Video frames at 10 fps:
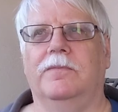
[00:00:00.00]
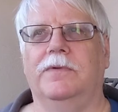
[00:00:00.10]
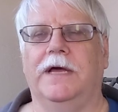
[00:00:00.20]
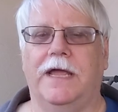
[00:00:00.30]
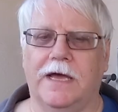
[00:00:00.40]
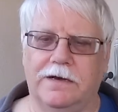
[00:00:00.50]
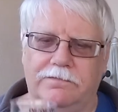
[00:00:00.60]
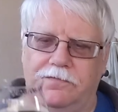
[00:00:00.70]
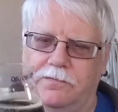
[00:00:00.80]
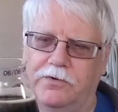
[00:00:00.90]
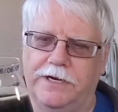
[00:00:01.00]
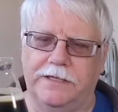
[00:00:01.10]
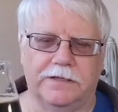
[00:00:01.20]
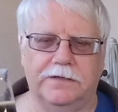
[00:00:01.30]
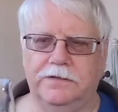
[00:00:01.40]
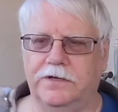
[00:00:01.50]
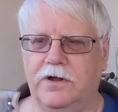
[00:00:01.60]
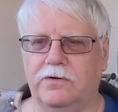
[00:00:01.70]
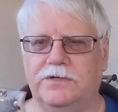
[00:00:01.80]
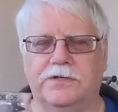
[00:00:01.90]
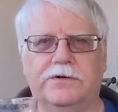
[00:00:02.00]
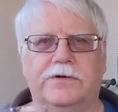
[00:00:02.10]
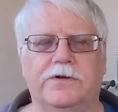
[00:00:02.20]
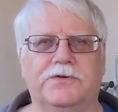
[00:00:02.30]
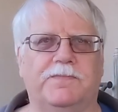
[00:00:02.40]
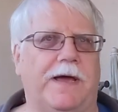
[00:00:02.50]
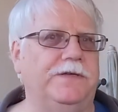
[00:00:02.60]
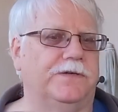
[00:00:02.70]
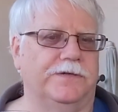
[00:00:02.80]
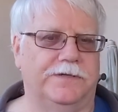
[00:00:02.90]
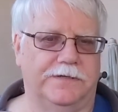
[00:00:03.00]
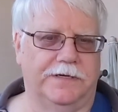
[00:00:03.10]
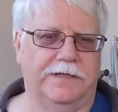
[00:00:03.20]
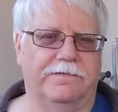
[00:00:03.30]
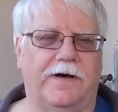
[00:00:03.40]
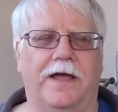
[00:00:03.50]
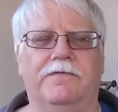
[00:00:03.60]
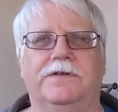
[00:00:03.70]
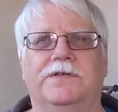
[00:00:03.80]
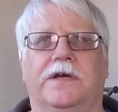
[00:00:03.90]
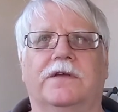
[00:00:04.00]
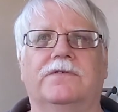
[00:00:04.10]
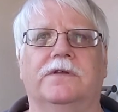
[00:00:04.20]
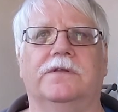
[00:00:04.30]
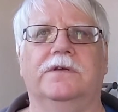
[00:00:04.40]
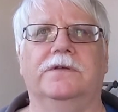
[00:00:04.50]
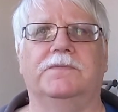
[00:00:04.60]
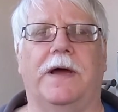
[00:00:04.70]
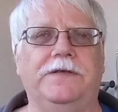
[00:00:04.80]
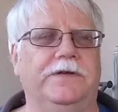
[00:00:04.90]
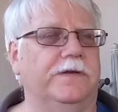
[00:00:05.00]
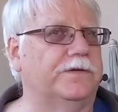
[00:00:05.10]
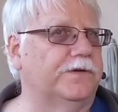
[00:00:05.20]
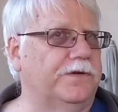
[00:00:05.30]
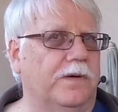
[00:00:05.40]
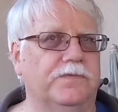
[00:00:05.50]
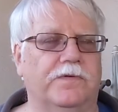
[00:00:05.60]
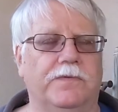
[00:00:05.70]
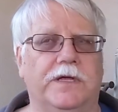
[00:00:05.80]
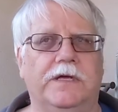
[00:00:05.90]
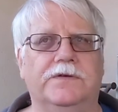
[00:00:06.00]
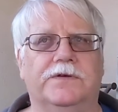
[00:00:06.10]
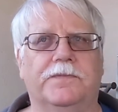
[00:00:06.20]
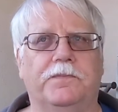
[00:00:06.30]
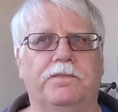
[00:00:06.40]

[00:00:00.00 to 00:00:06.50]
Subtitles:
Again, from reading the notes, there are no spices in the 5 and 6. The spiciness just comes from the yeast.